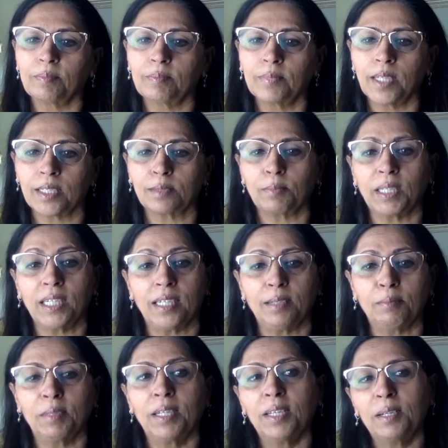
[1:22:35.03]
That's my
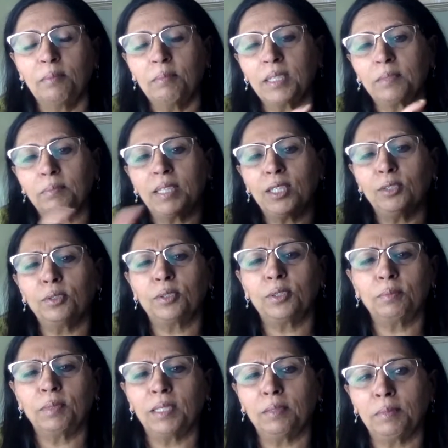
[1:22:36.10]
name. But my
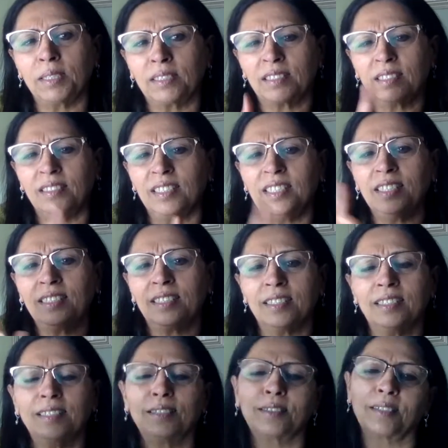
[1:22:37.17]
YouTube name is the
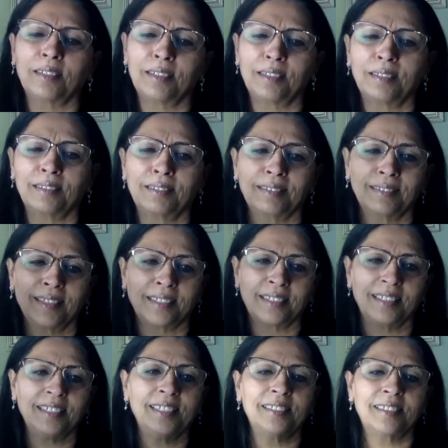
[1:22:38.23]
DK. It's a little like
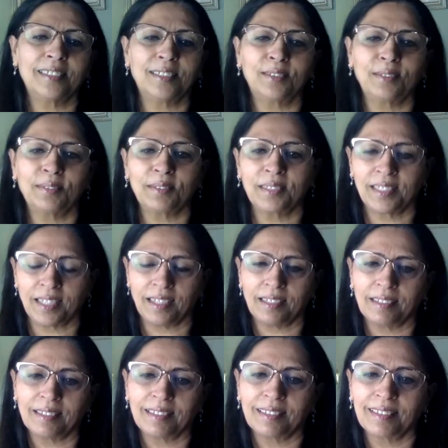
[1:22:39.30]
easy to
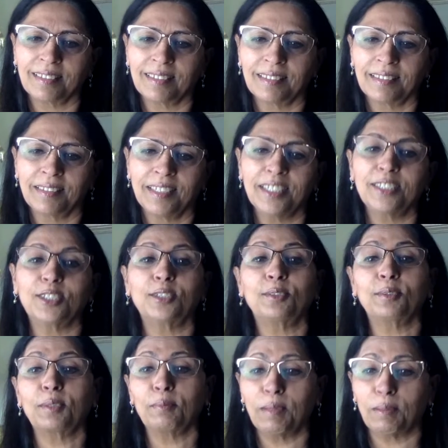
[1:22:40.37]
say, easy
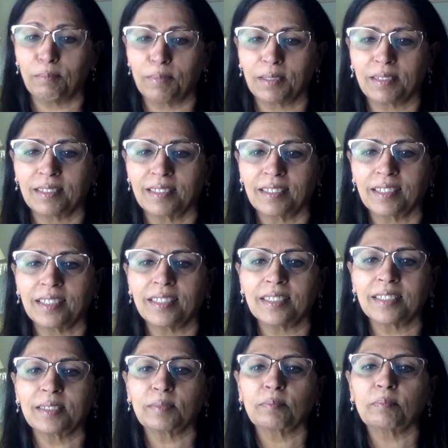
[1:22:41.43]
to remember, right?